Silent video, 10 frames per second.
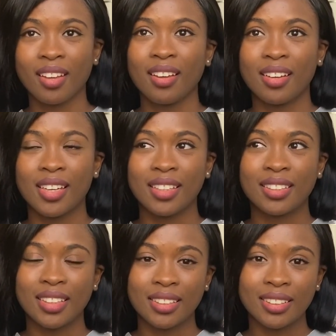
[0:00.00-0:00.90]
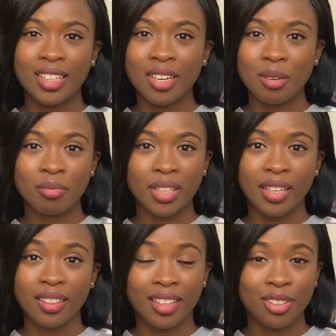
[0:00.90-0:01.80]
And then now I'm
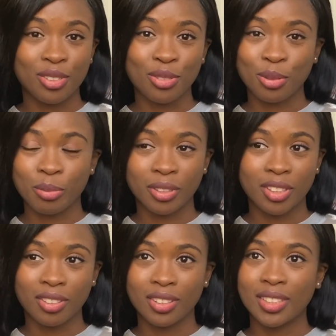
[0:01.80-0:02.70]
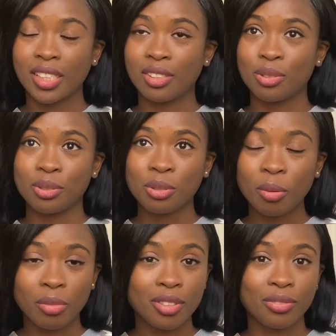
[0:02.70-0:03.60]
like, thank you so much. Thank you so
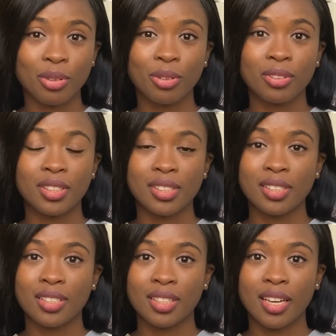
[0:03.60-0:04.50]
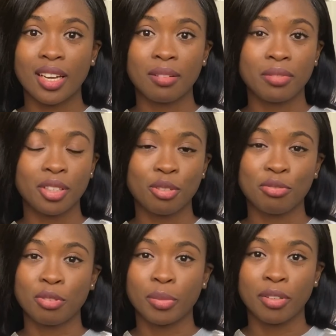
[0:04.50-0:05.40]
much for all these things that I have. Thank you
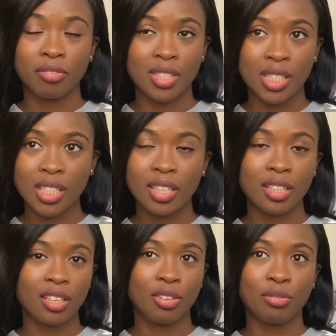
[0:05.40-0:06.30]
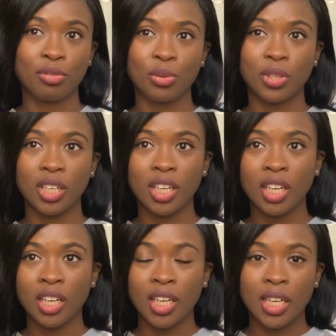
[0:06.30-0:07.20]
for my physique. Thank you for
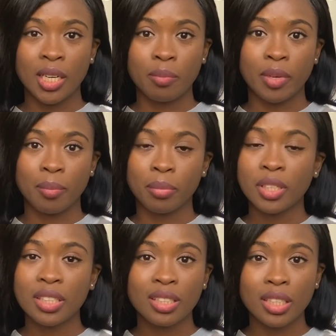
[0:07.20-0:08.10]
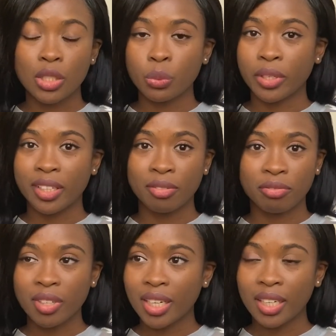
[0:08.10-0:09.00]
my body. It's working
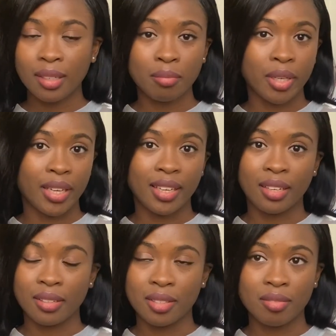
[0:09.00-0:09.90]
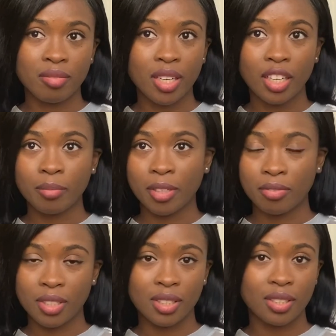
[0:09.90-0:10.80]
fine. My head is fine. My
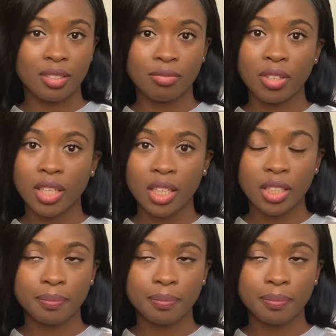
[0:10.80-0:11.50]
face is fine.